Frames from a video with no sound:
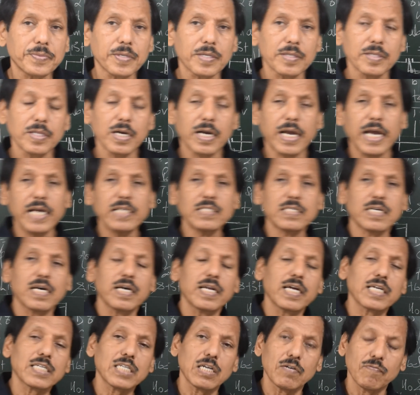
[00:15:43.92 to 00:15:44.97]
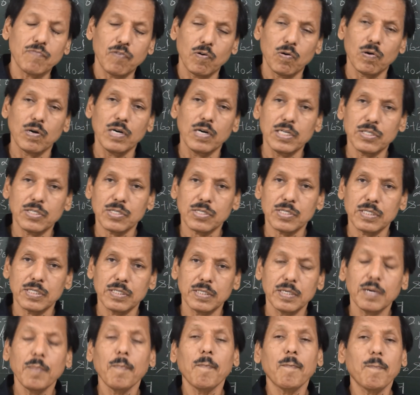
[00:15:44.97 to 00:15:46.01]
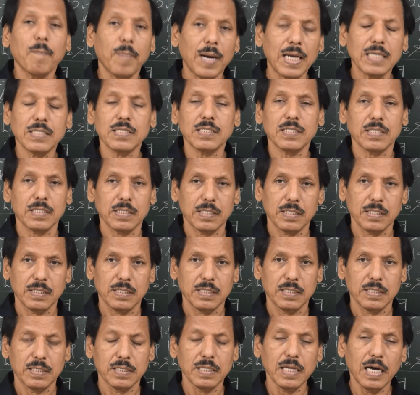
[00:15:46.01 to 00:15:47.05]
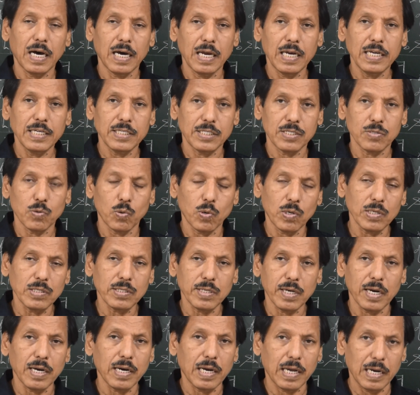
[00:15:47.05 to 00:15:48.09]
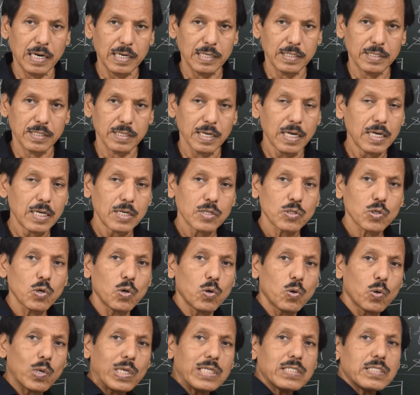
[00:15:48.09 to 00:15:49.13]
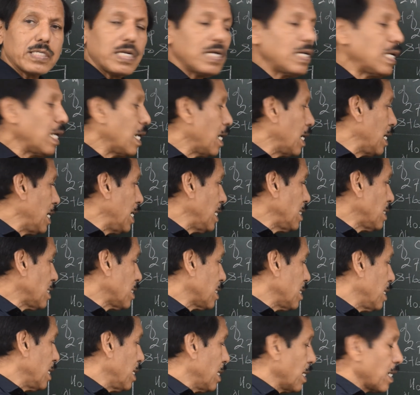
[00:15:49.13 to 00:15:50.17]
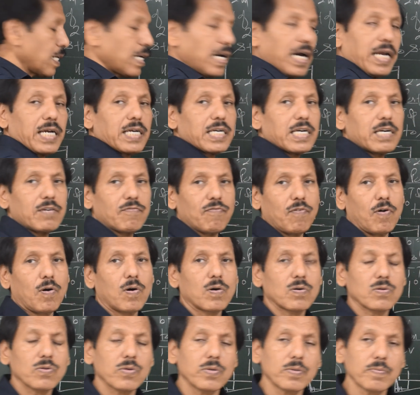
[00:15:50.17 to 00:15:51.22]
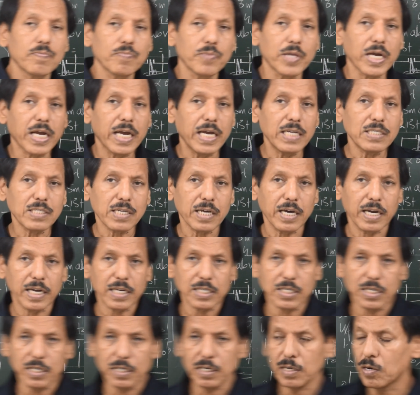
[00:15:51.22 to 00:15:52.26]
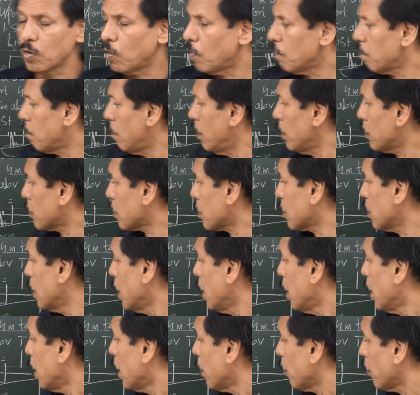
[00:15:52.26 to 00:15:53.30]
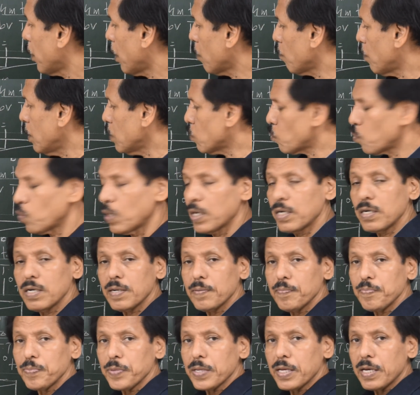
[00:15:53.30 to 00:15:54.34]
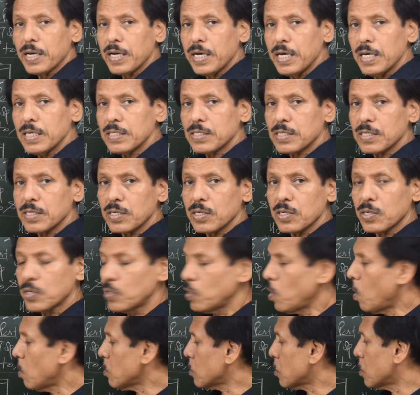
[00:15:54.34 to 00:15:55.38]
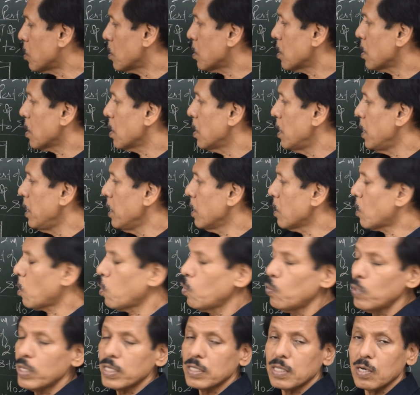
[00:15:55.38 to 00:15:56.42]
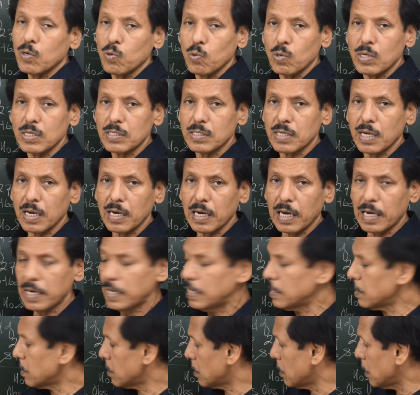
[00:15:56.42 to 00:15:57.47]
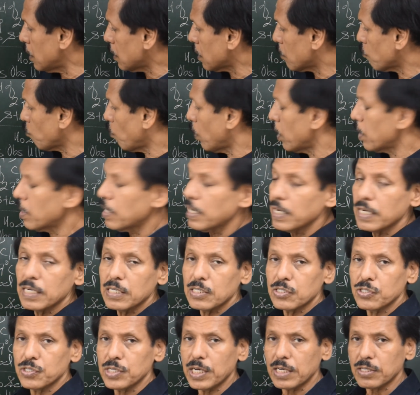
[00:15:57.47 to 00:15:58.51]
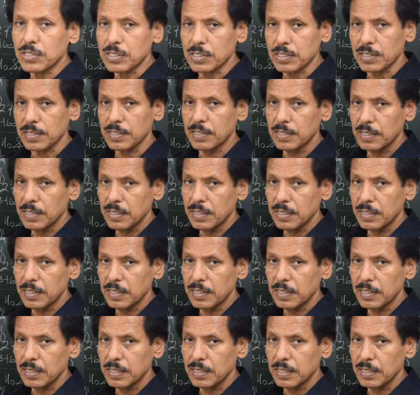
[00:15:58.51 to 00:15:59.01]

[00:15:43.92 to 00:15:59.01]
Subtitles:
the gauge correction for list plus the allege, original allege. So original allege corrected for the gauge correction of list. Now this one is not including the original allege. This one is just